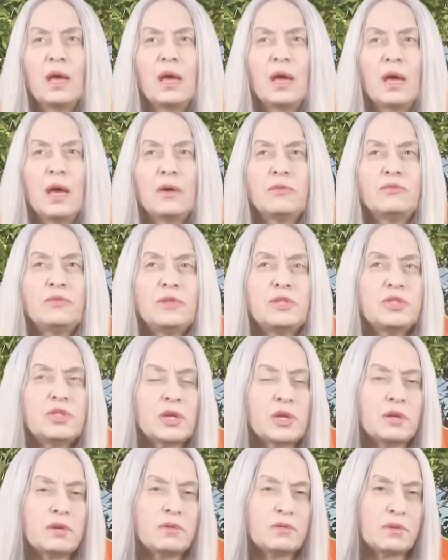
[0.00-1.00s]
a
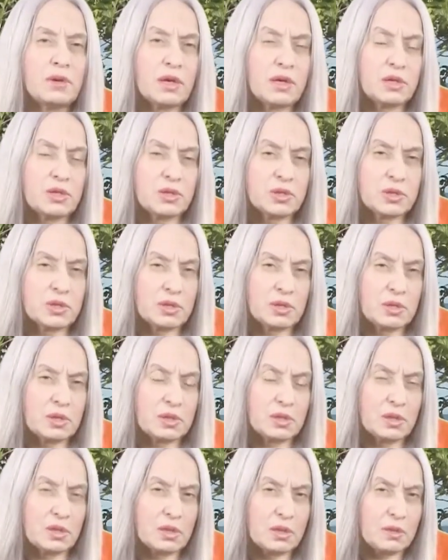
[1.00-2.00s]
regeneration,
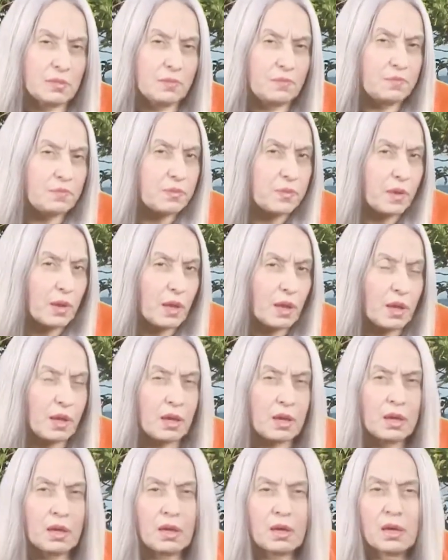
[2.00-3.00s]

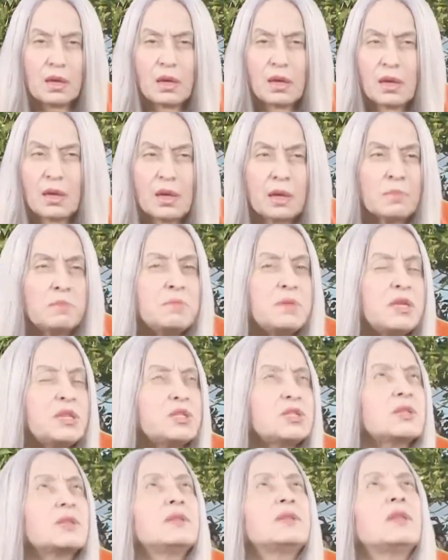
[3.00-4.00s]
a
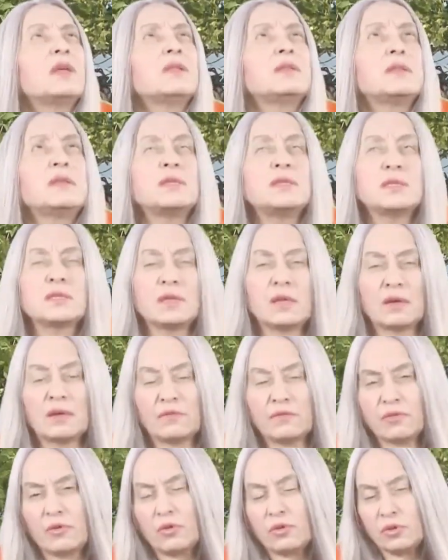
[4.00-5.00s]
mission that is
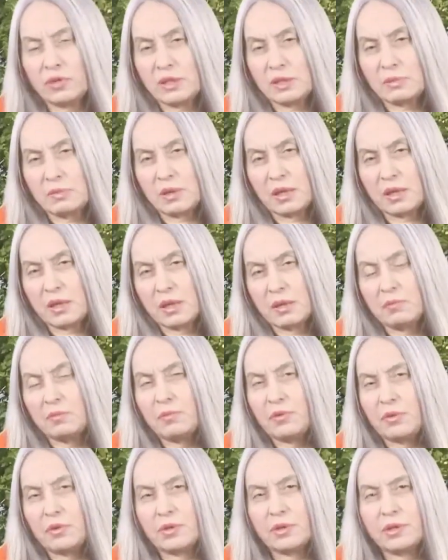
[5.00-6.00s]
of cosmic
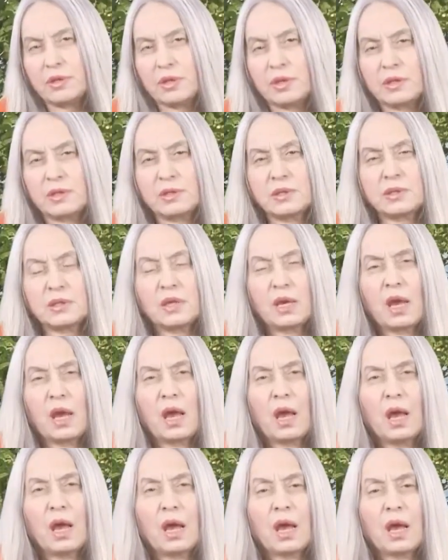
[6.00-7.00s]
importance.
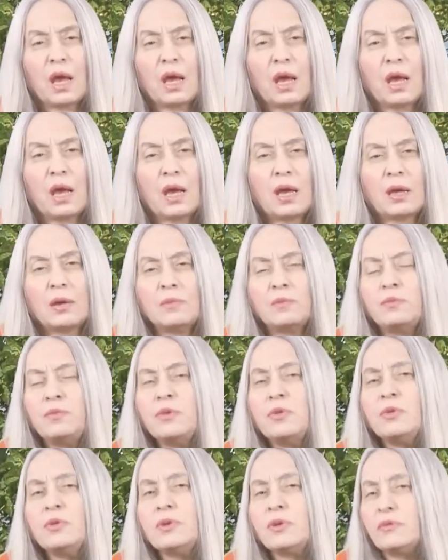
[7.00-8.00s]

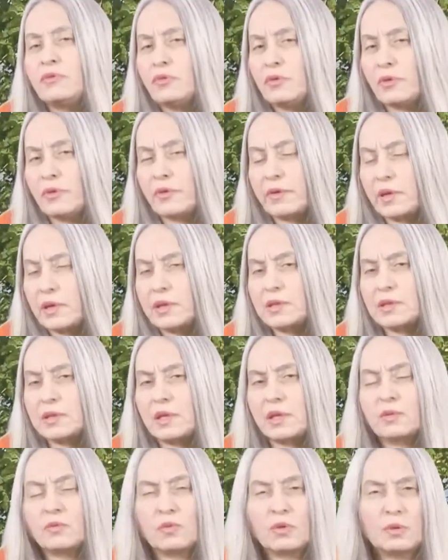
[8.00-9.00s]
Beautiful things
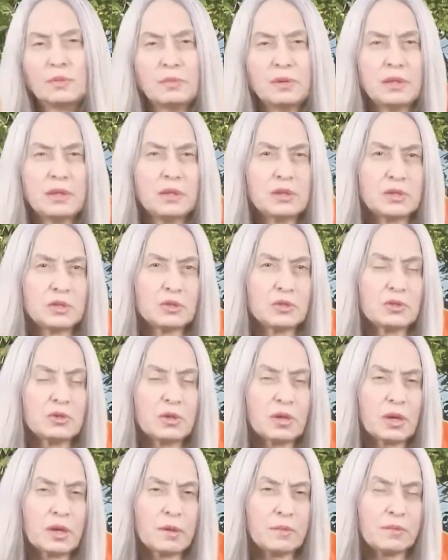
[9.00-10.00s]
that will be
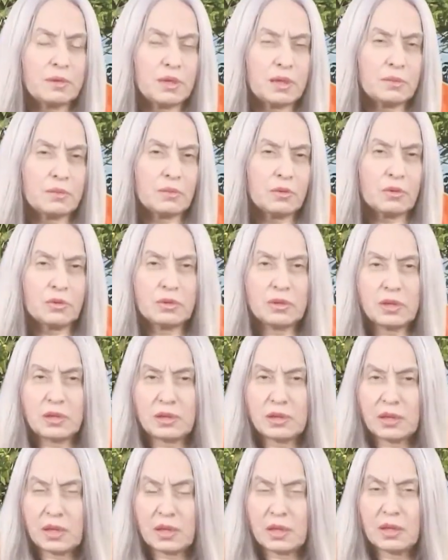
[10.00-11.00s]
described in more
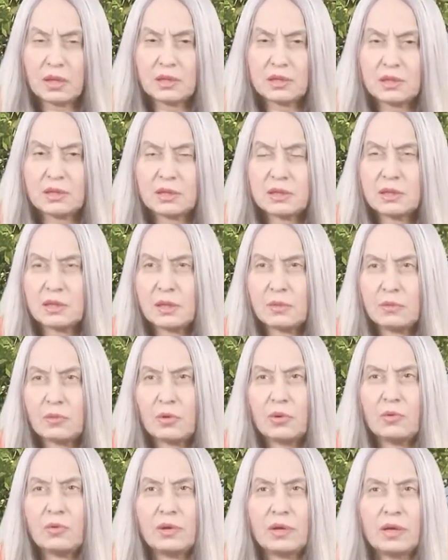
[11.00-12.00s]
details. The
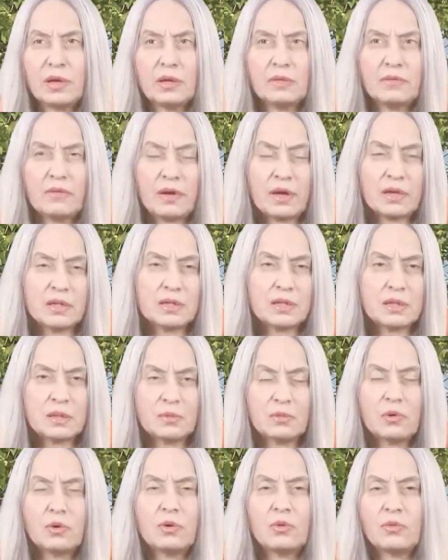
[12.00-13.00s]
more we advance, the
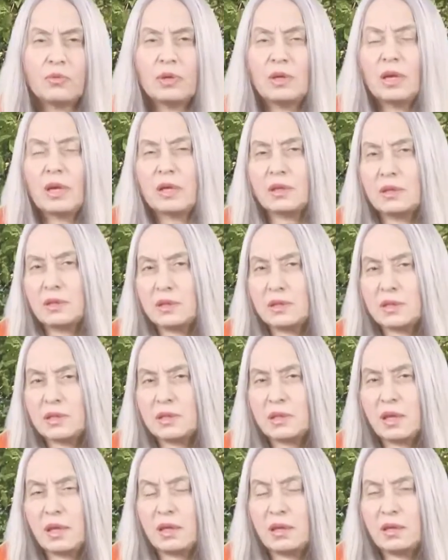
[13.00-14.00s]
more we'll
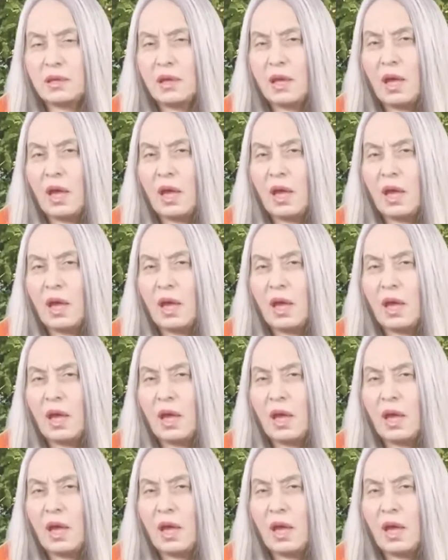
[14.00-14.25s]
understand